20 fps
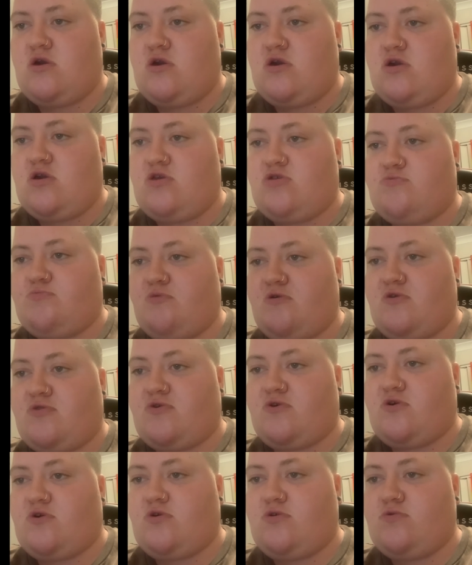His
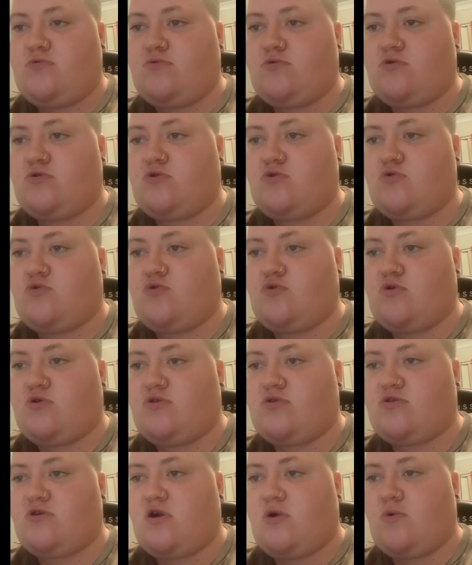brother,
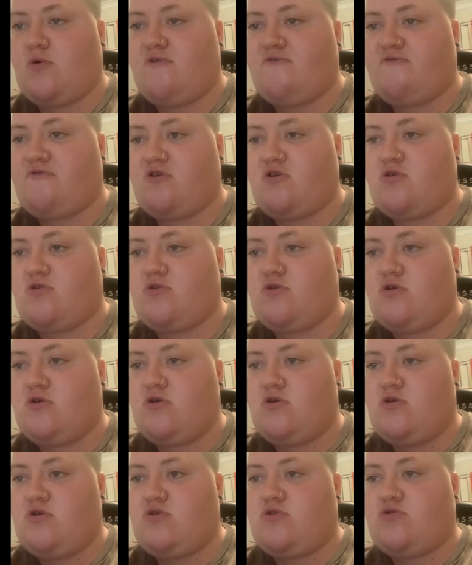Chris, however,
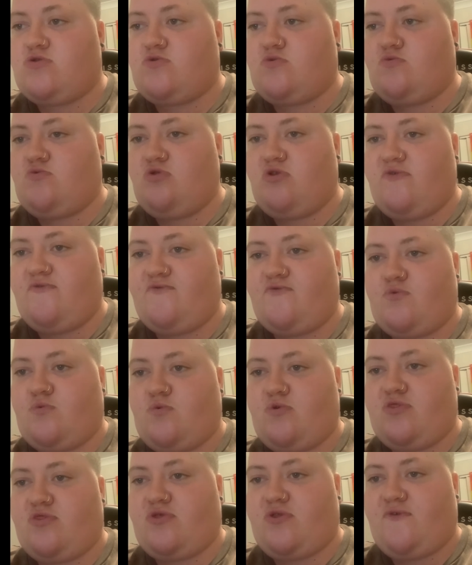still lived
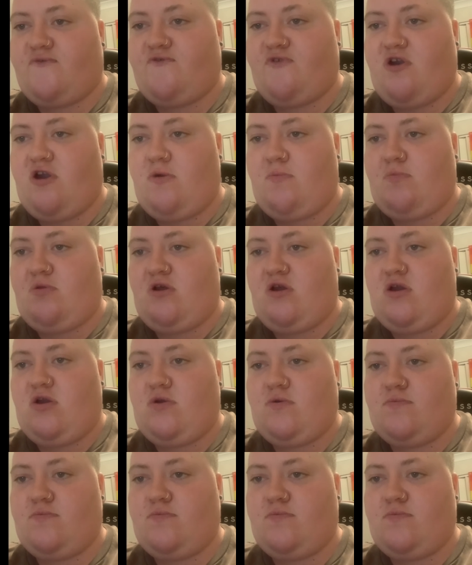with the family.